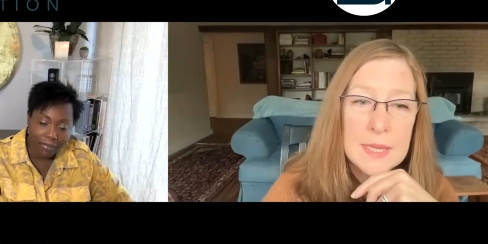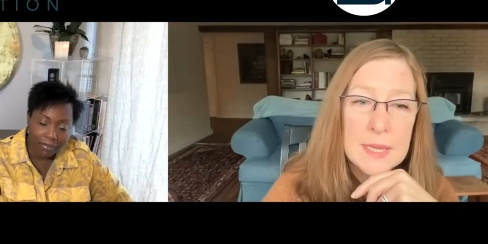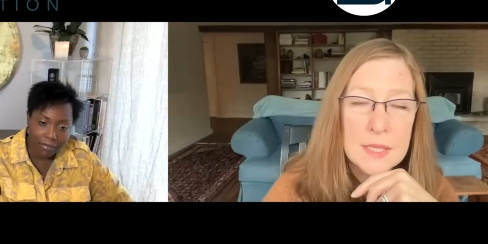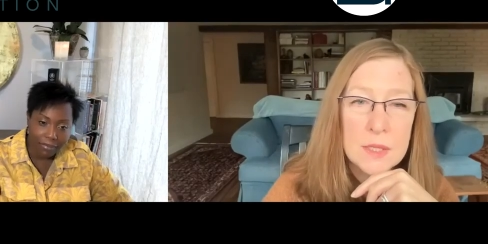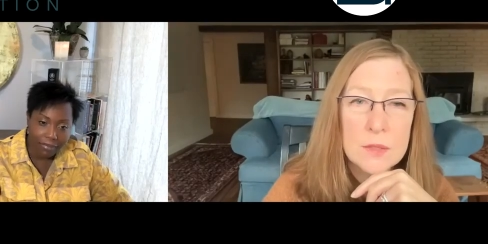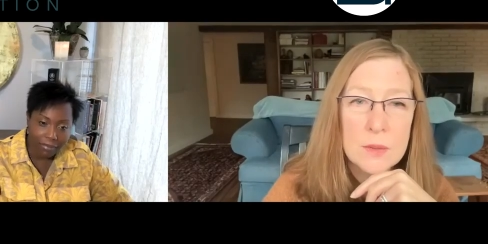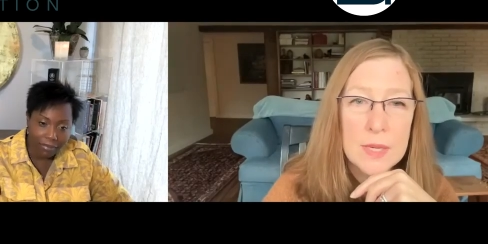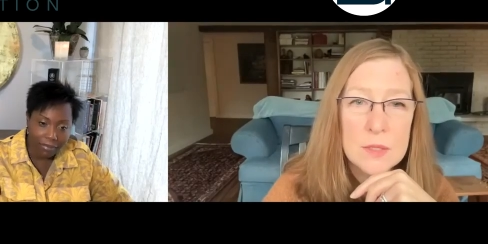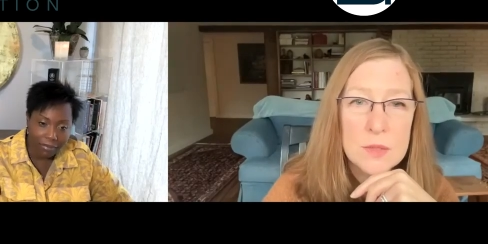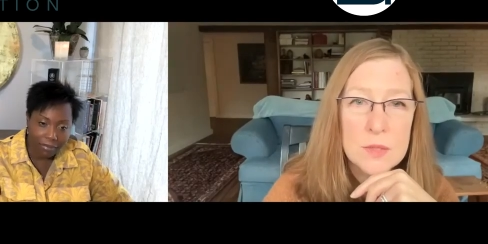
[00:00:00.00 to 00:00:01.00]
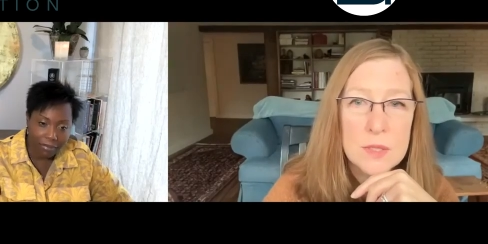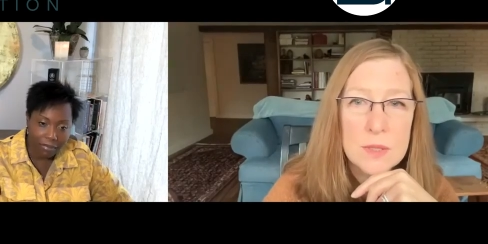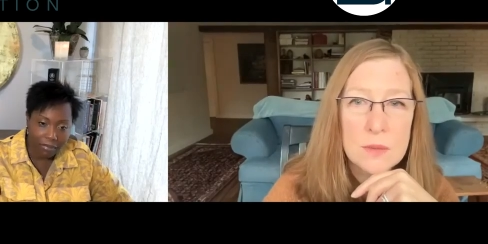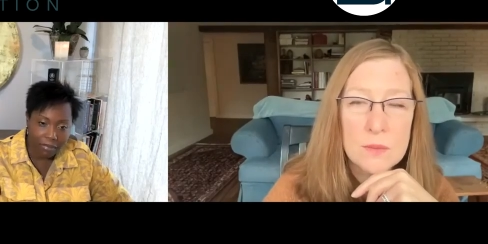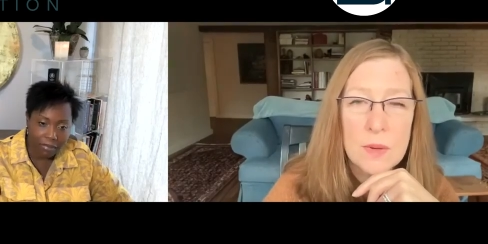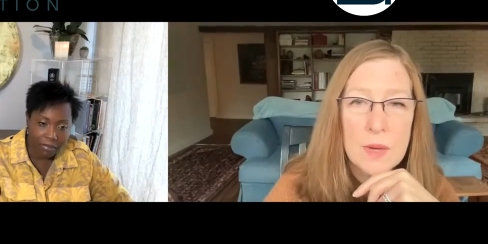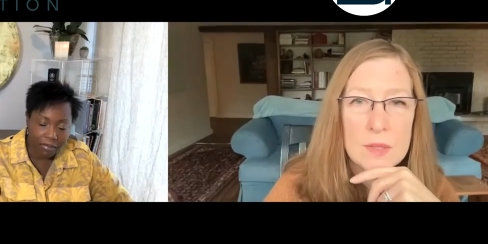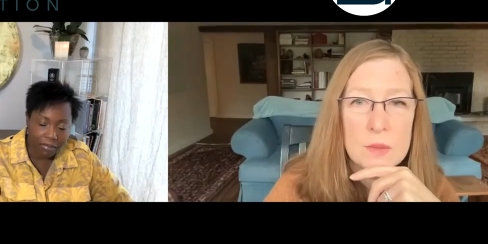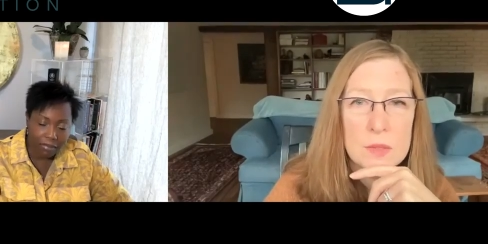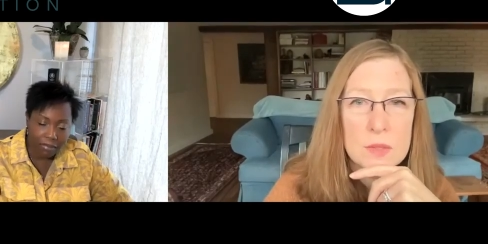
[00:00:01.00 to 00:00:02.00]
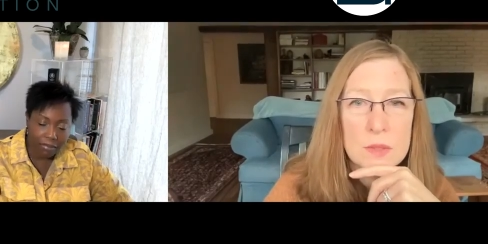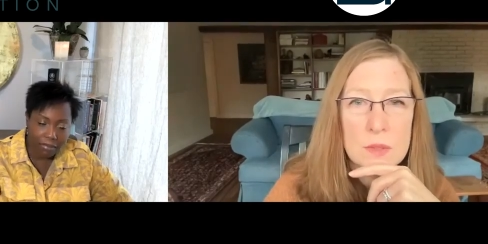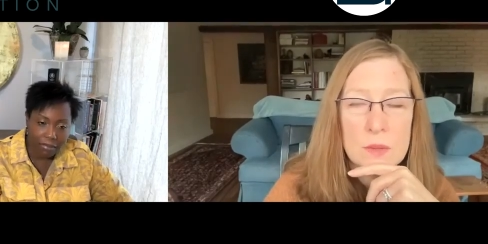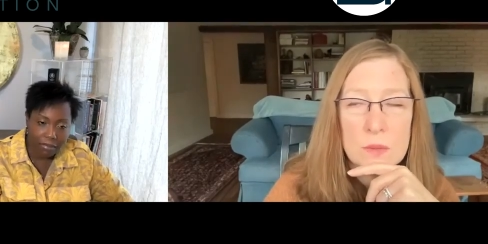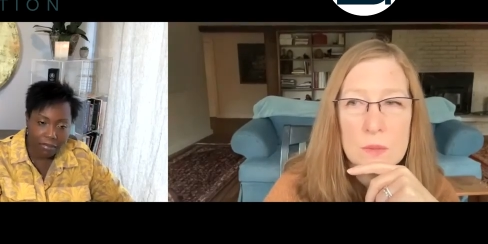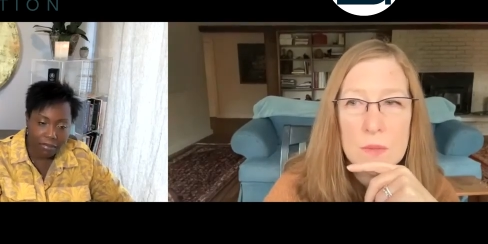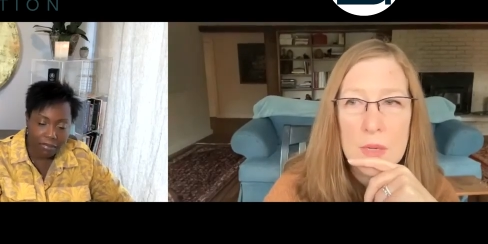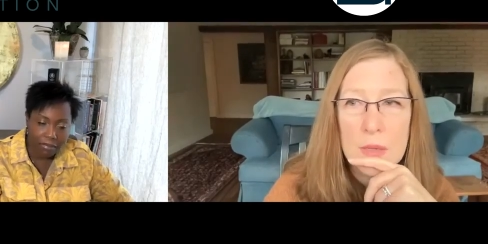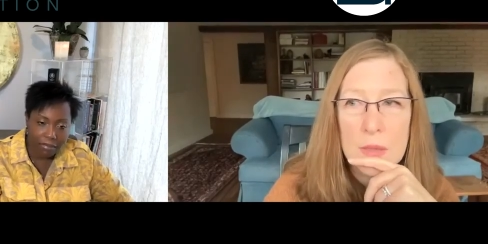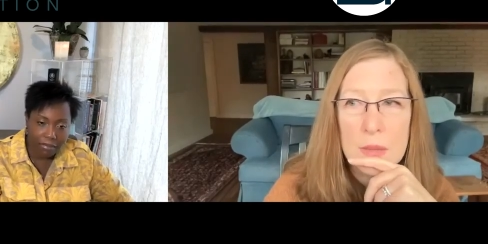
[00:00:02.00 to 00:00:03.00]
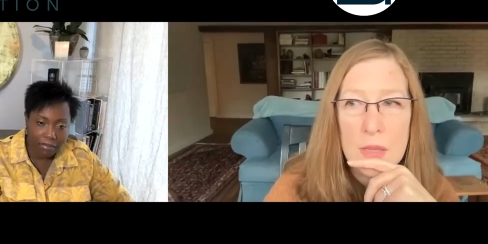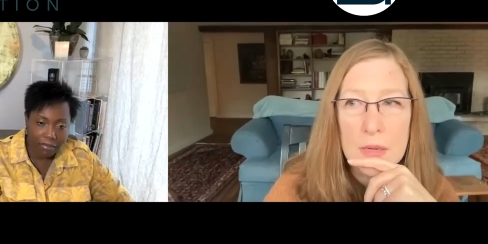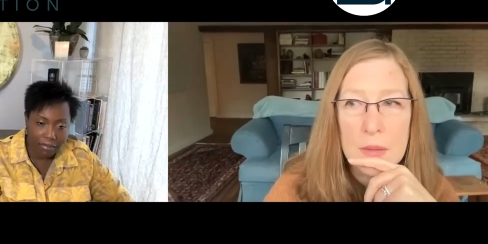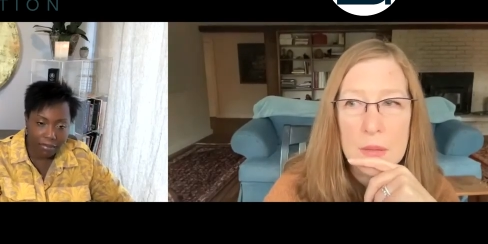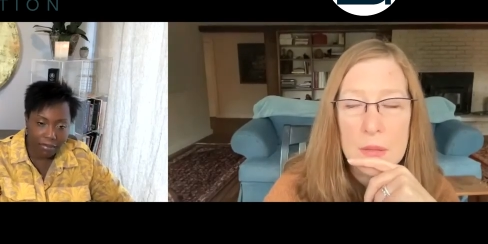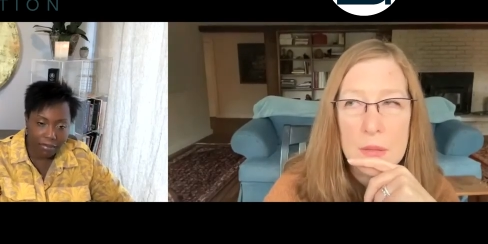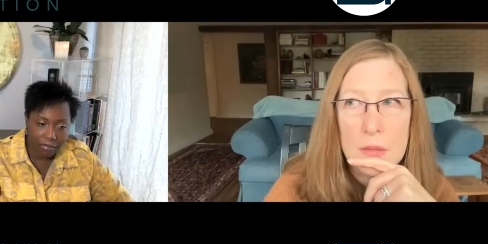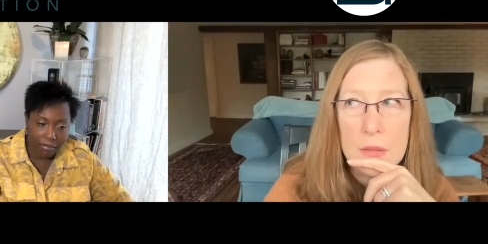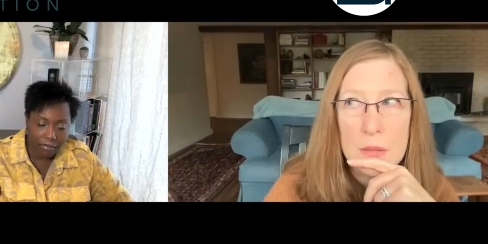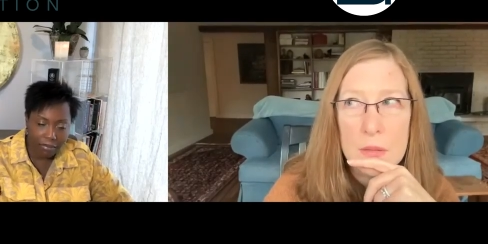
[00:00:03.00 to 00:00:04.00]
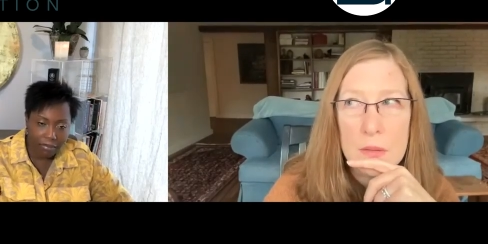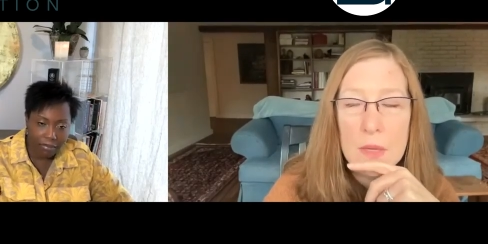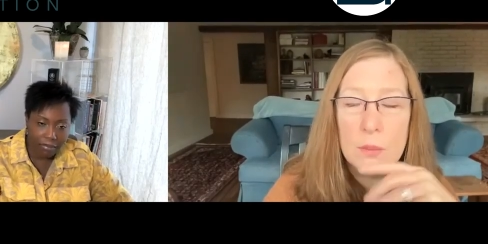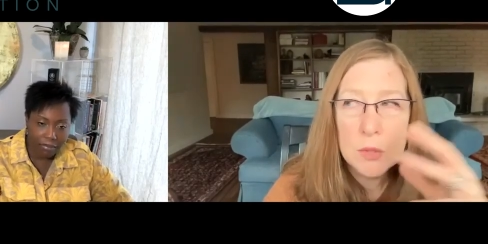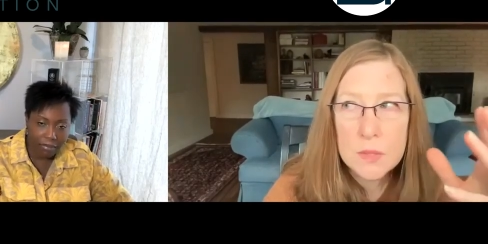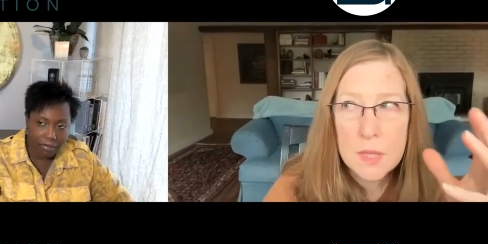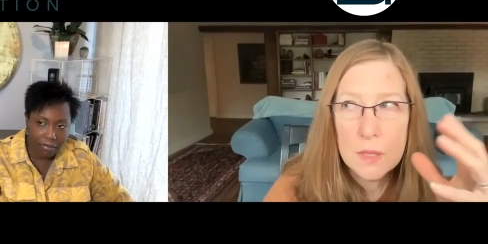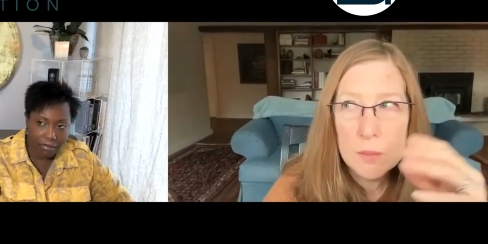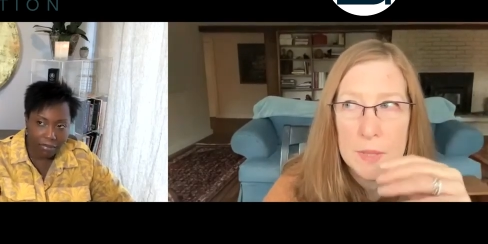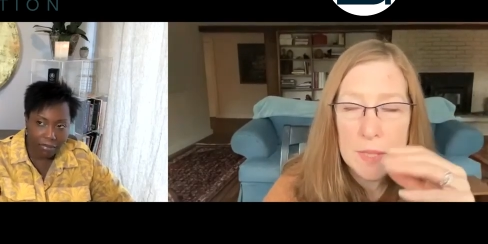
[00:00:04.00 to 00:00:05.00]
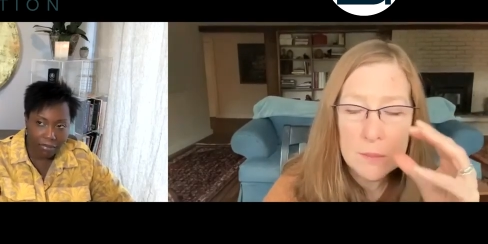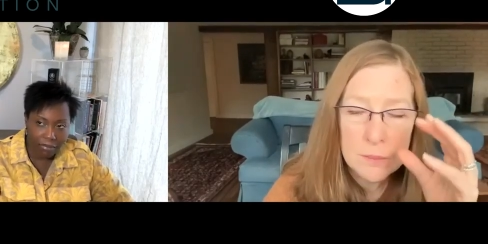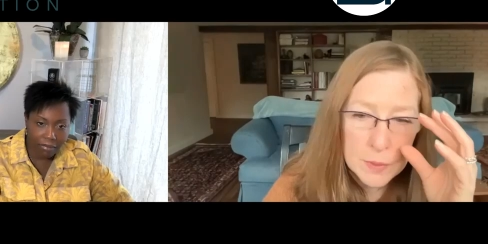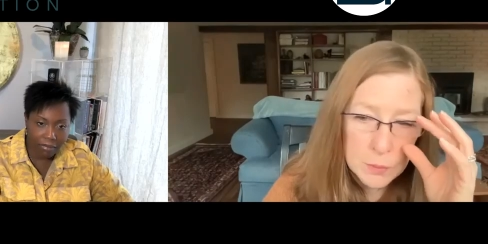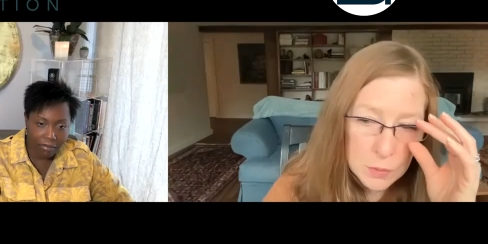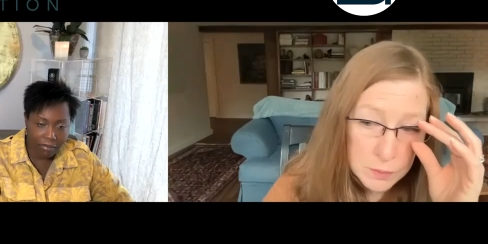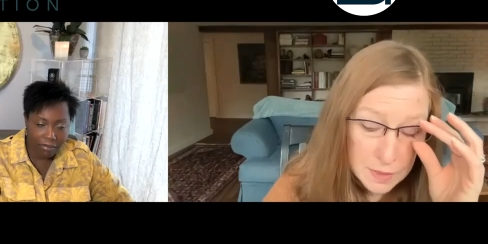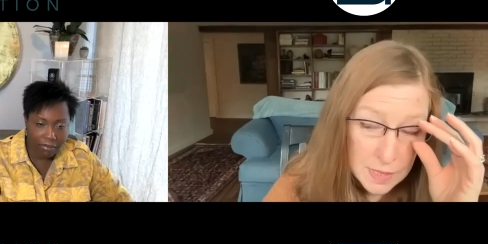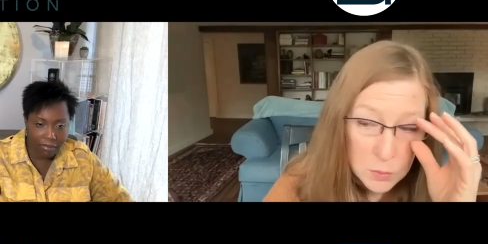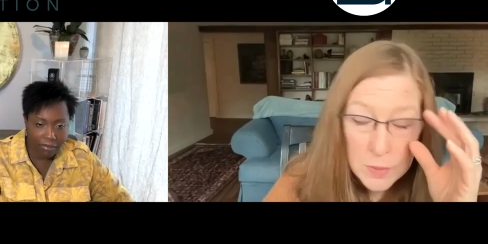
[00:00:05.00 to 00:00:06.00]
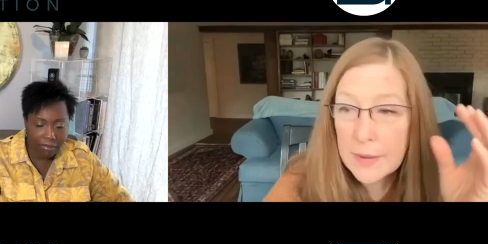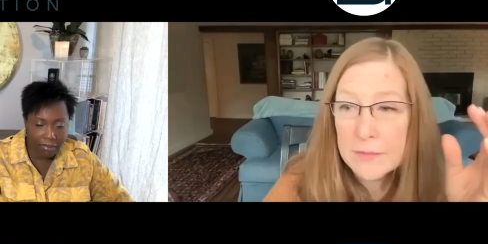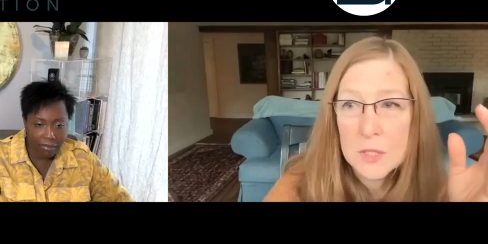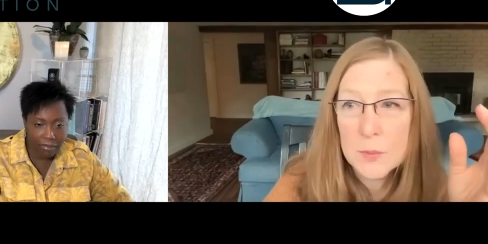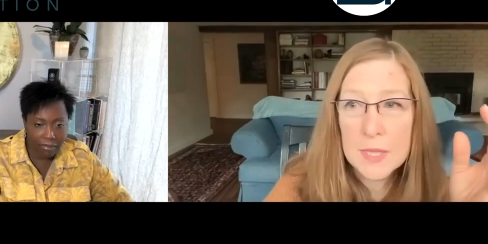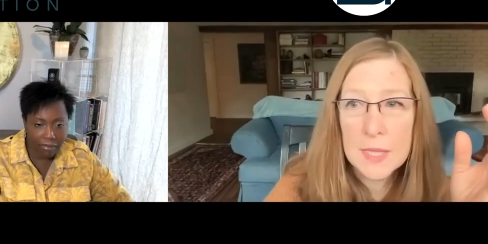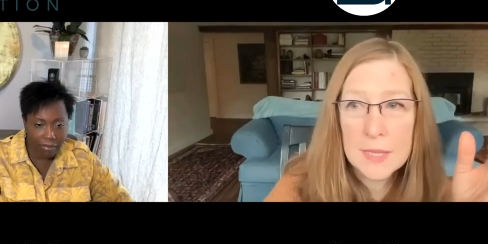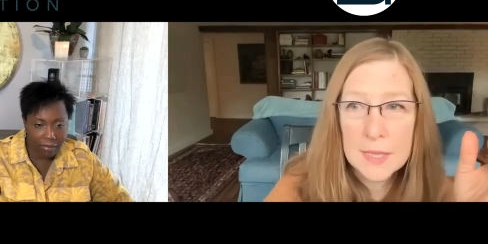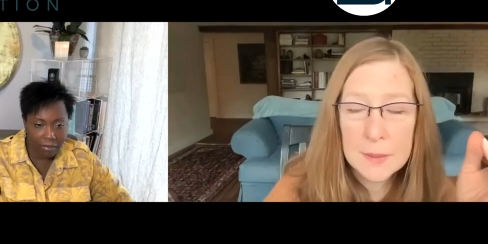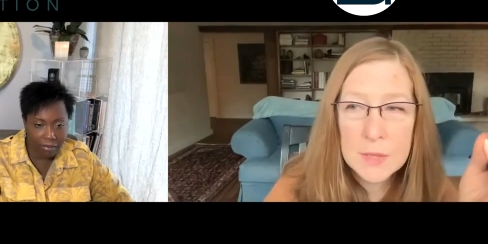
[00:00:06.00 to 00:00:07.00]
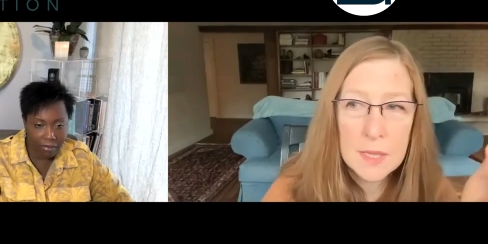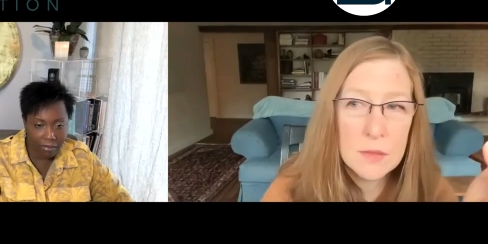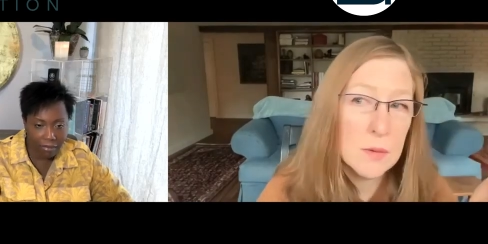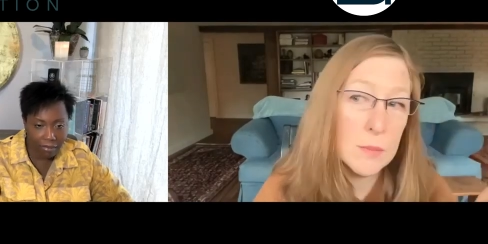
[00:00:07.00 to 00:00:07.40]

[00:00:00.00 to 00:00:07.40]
Speaker 1: anything you do. I used to, I used to do uh, a lot of couples therapy, and people would be like, "We never spend any time together."